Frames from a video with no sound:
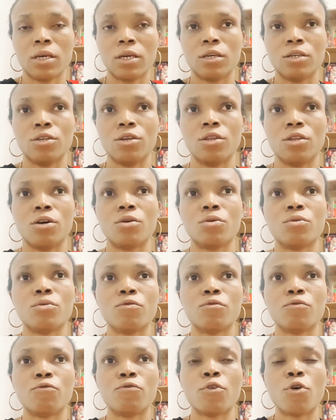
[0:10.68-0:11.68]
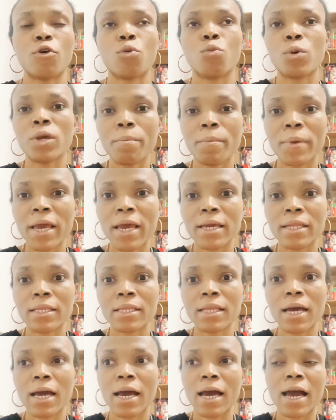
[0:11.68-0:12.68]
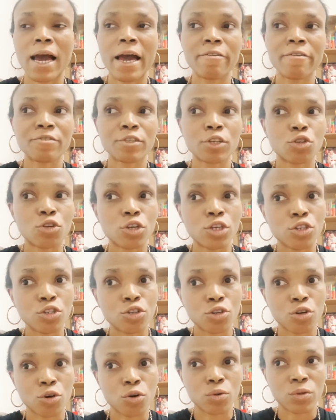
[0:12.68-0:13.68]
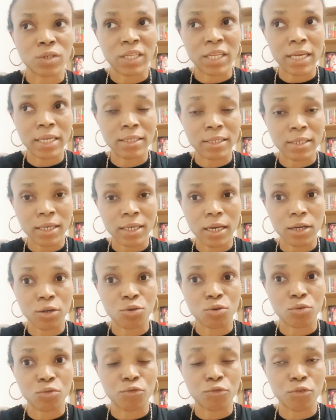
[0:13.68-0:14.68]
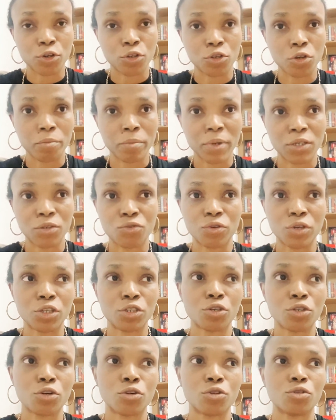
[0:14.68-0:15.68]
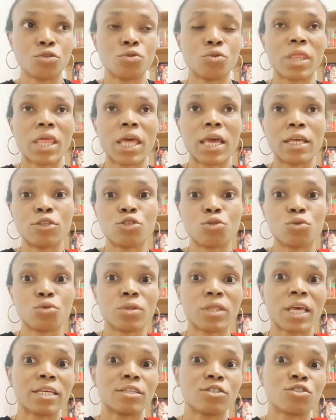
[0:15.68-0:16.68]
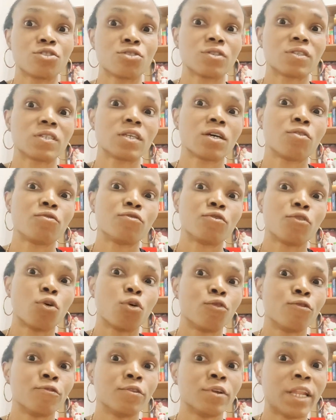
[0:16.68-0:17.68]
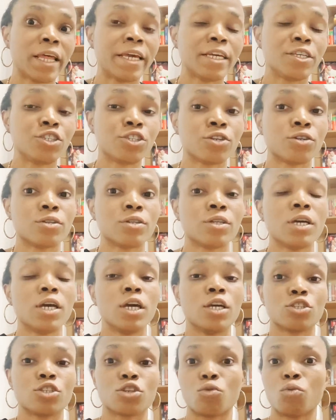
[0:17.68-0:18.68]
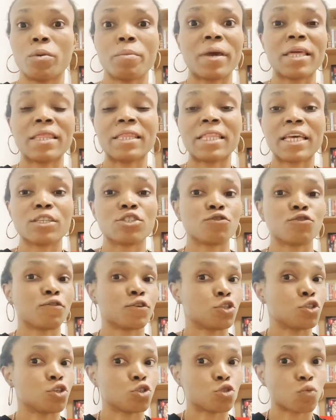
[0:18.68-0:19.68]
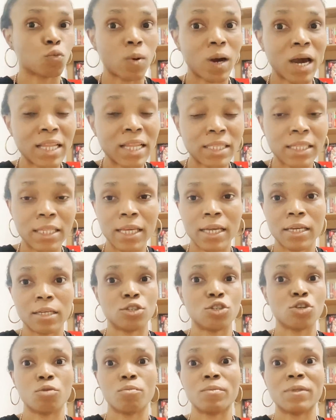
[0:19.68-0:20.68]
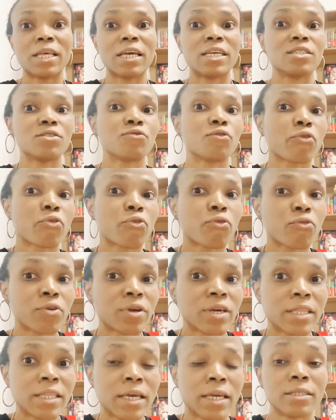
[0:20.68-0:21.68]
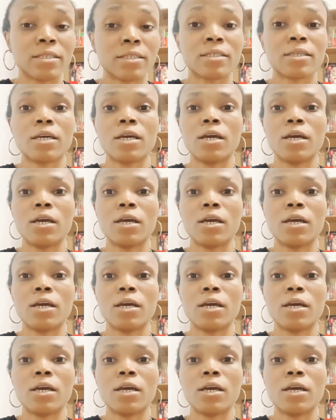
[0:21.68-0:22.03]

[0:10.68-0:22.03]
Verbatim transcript: You know, for women, uh, after knowing your day cycle for your menstruation, you tend to test yourself for ovulation. Some women test for just one day, some test for three days.